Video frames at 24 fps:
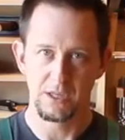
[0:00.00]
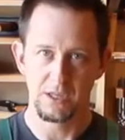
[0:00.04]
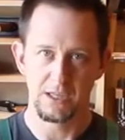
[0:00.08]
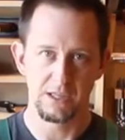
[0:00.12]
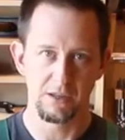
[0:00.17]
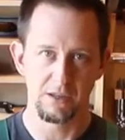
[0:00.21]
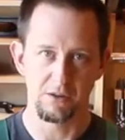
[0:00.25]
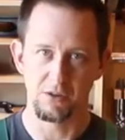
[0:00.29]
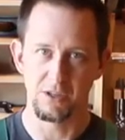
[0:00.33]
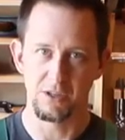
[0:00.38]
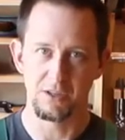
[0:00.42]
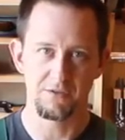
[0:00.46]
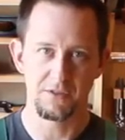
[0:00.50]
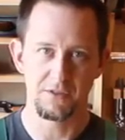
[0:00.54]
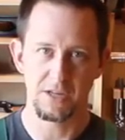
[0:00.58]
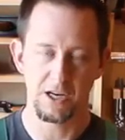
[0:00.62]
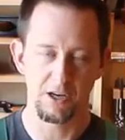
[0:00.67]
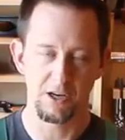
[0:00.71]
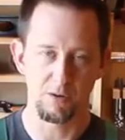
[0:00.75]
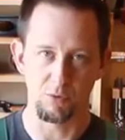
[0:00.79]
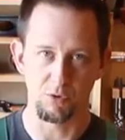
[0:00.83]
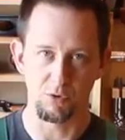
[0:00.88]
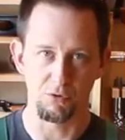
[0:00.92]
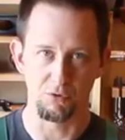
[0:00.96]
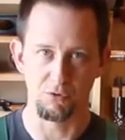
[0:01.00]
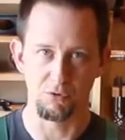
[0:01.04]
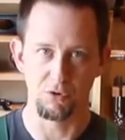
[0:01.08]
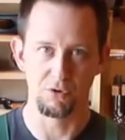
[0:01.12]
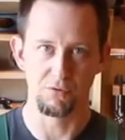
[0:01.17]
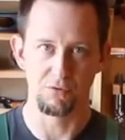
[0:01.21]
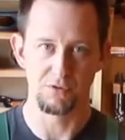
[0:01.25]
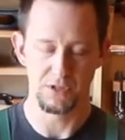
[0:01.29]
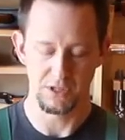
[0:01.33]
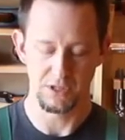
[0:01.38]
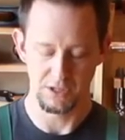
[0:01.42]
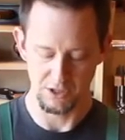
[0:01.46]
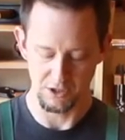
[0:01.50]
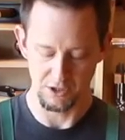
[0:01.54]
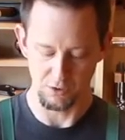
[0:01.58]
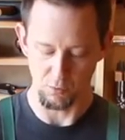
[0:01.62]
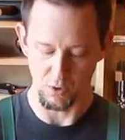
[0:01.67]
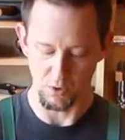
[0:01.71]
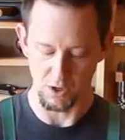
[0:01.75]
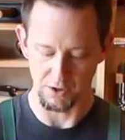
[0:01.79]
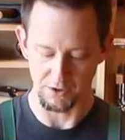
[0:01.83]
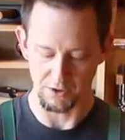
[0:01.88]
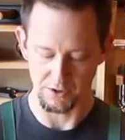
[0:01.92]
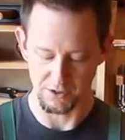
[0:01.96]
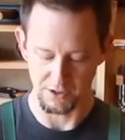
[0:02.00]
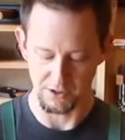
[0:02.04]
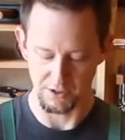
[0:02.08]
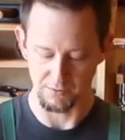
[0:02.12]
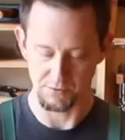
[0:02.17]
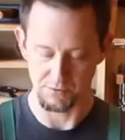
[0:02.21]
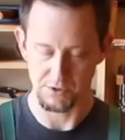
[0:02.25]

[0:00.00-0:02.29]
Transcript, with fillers: it'll leave terrible grooves in your water stone.